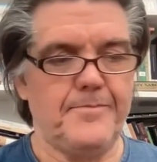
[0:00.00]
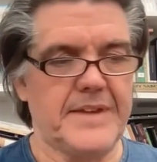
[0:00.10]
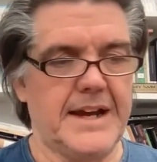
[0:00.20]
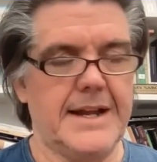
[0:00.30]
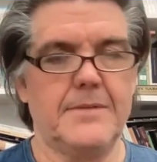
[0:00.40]

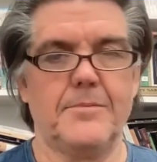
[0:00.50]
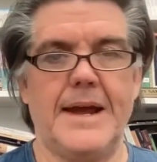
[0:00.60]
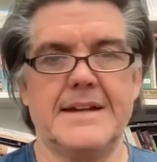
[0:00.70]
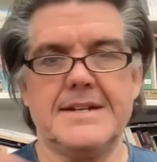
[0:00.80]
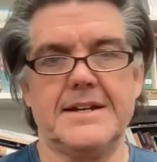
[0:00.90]
that
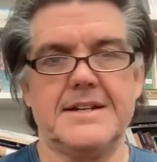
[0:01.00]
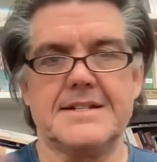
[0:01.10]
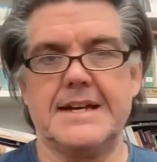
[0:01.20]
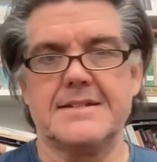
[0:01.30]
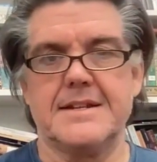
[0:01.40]
Antigone
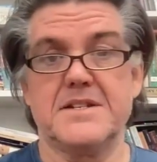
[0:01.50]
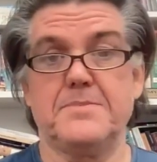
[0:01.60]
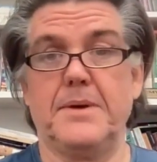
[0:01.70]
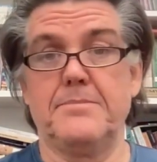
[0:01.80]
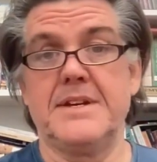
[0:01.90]
says this
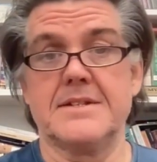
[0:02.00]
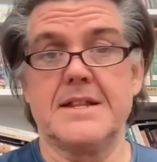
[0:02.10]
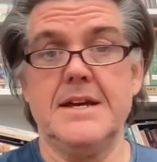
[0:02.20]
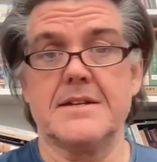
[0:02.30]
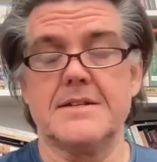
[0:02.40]
but means
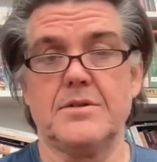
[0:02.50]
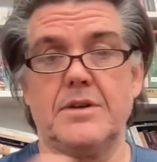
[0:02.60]
this.